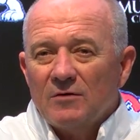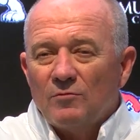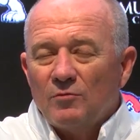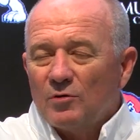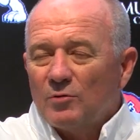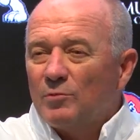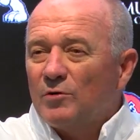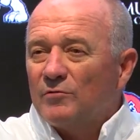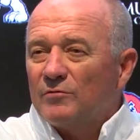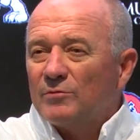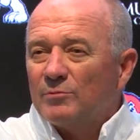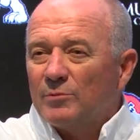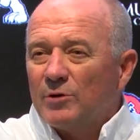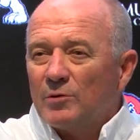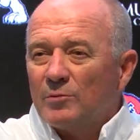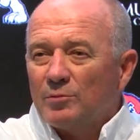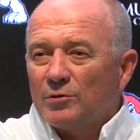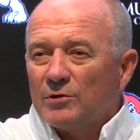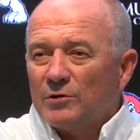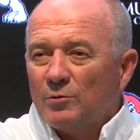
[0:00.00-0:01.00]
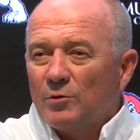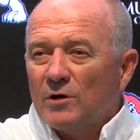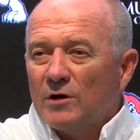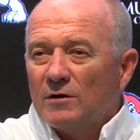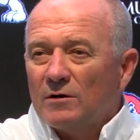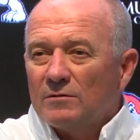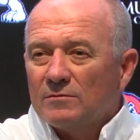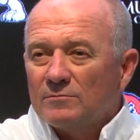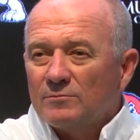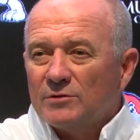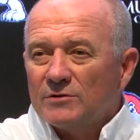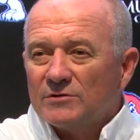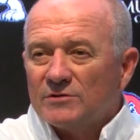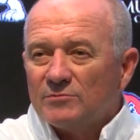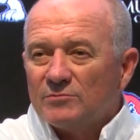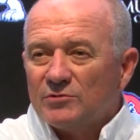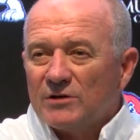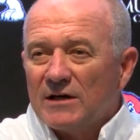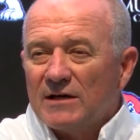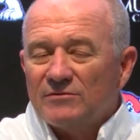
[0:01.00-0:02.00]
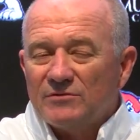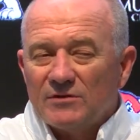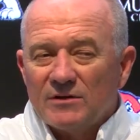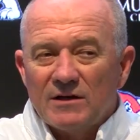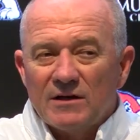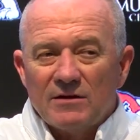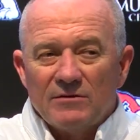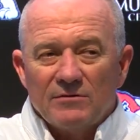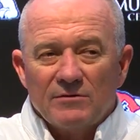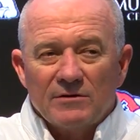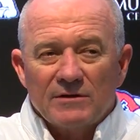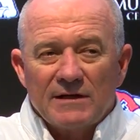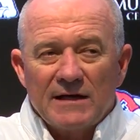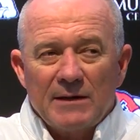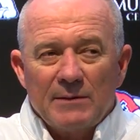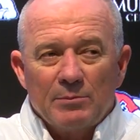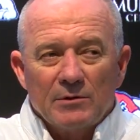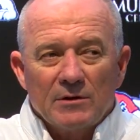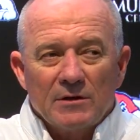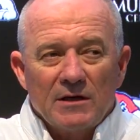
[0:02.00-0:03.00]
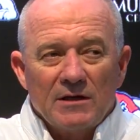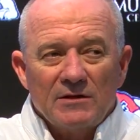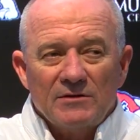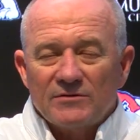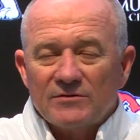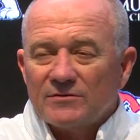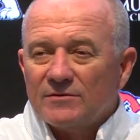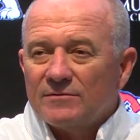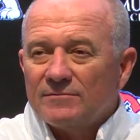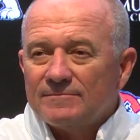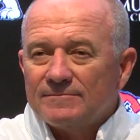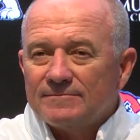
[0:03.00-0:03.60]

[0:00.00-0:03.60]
we were moving the ball pretty well, put some drives together and capitalized.